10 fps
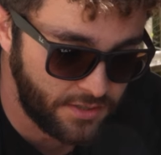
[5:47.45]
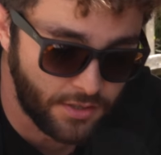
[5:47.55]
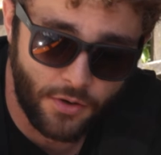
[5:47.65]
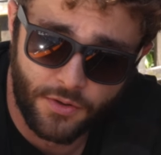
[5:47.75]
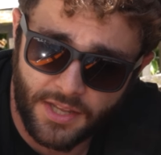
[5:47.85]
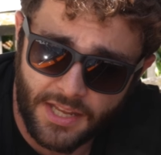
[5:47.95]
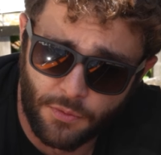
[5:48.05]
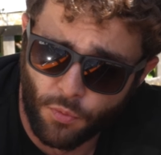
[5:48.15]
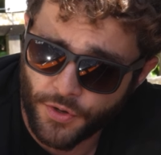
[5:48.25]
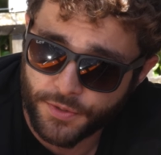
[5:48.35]
So the
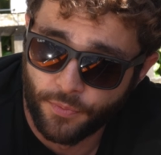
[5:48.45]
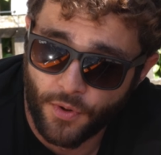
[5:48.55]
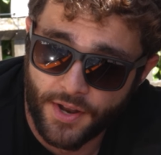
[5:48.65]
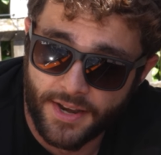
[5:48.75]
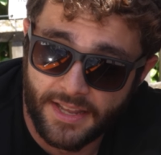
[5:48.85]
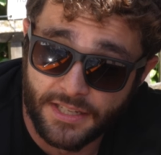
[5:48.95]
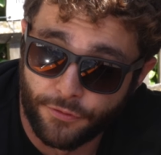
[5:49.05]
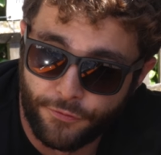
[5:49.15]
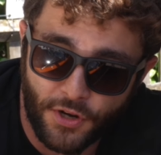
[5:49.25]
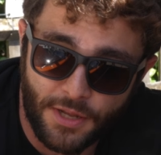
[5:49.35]
Wasp one is a
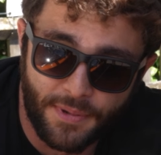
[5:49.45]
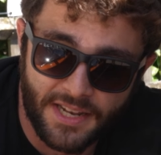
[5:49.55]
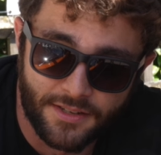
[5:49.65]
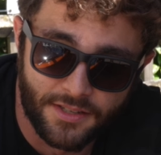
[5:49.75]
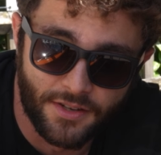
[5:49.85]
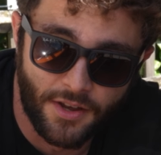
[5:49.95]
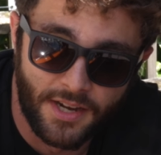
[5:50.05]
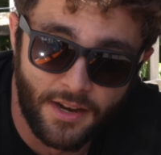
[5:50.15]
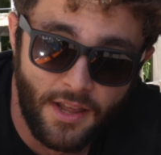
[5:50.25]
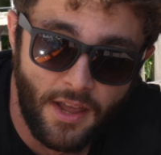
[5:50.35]
fully billet
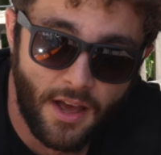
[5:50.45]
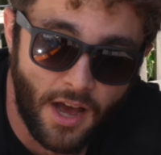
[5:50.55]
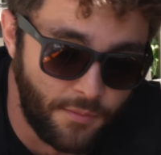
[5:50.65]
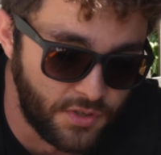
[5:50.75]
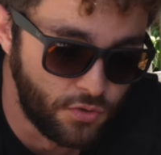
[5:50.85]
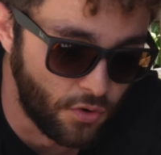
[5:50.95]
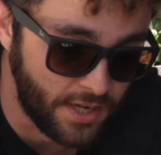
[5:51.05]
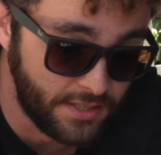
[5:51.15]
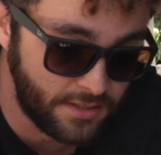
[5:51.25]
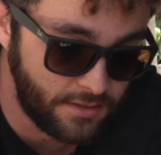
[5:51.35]
design. It's not
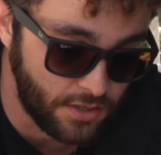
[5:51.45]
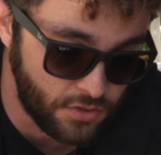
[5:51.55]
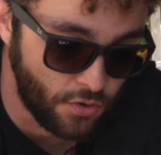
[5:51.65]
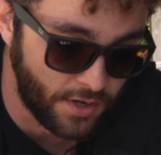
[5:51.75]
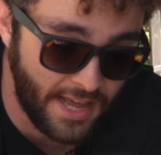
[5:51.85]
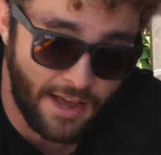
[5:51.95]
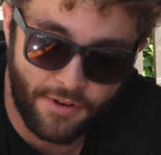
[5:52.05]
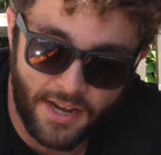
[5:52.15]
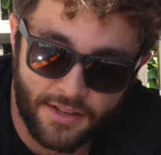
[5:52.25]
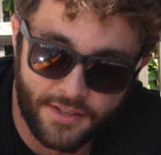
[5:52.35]
going to have
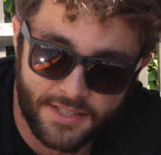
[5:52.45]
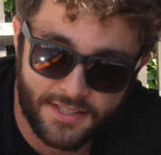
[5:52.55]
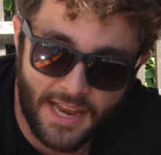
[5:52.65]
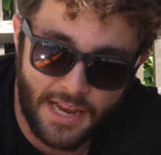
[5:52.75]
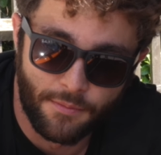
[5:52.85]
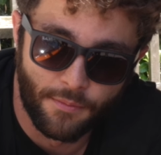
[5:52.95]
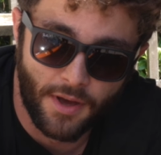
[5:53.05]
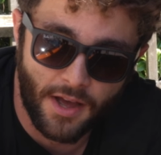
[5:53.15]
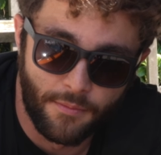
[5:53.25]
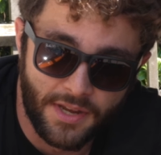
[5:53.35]
any of the same
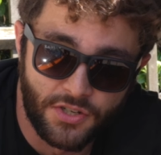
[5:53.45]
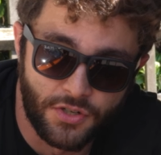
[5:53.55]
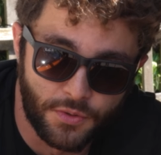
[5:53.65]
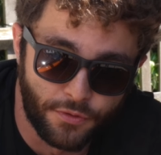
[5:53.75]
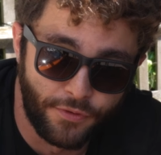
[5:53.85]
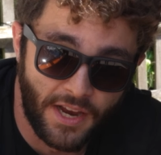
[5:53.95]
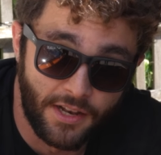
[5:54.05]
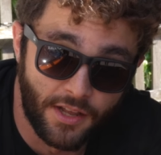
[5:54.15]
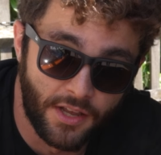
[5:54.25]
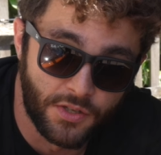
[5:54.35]
issues with
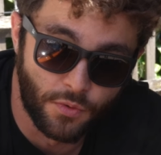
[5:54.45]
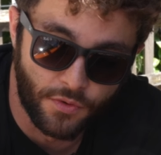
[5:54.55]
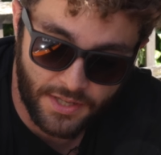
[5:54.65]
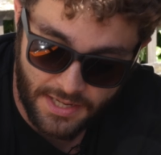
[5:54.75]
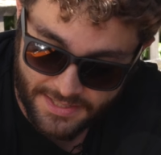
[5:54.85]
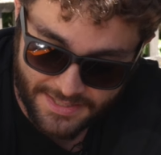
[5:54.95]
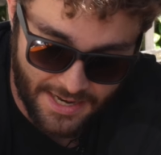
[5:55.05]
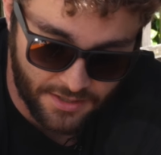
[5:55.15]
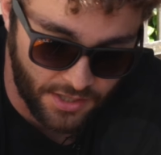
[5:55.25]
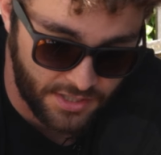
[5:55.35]
failure as what the
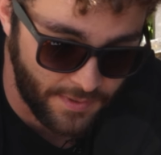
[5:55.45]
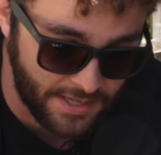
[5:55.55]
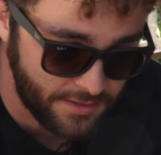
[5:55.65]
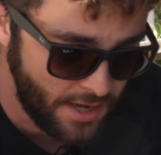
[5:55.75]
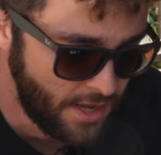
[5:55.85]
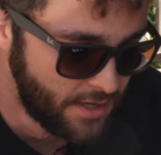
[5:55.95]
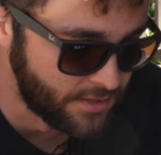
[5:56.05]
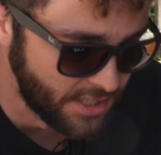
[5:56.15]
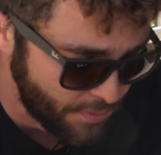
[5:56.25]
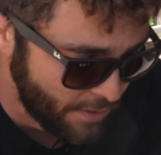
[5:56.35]
standard item has.
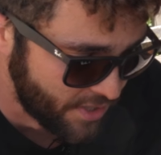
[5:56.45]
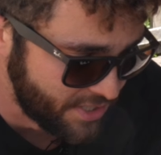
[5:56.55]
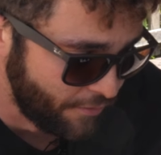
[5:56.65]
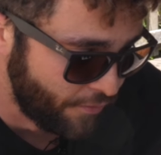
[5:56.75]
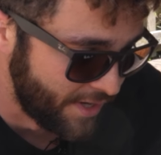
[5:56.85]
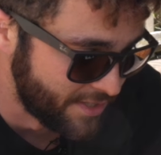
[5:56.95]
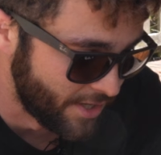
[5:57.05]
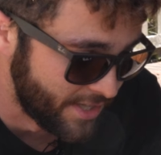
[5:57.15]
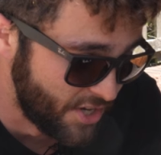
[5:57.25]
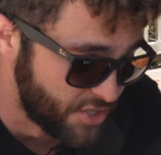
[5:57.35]
So that's pretty much everything
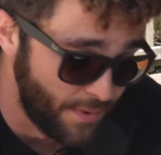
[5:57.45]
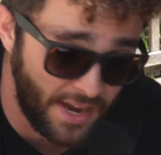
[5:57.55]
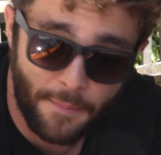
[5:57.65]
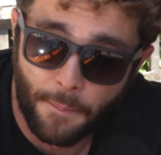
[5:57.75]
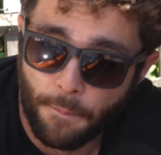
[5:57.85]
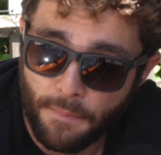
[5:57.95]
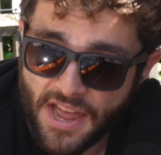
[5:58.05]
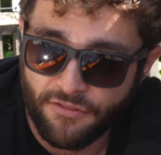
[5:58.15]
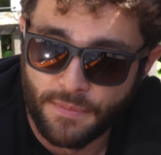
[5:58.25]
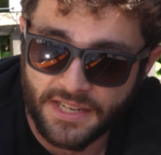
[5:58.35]
inside the engine bay.
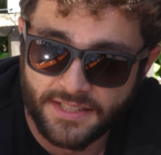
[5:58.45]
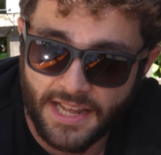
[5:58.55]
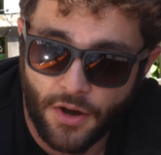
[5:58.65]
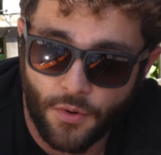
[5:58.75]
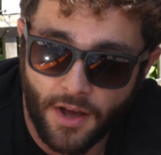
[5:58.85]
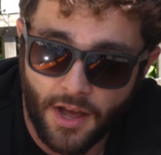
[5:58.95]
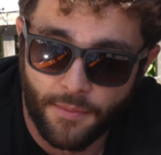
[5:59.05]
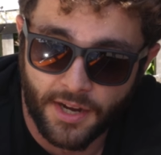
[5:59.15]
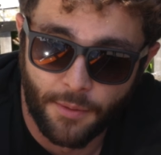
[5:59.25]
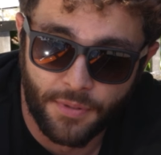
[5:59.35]
May have missed out
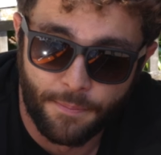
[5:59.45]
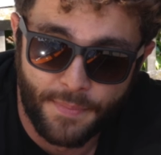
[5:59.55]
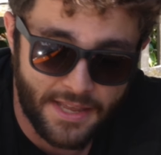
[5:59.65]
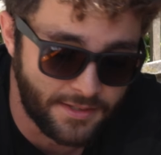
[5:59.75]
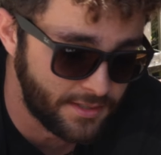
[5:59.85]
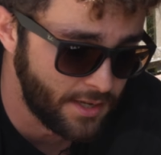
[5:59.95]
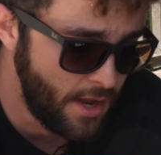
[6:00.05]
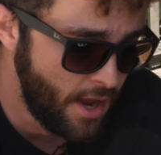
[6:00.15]
a couple of bits.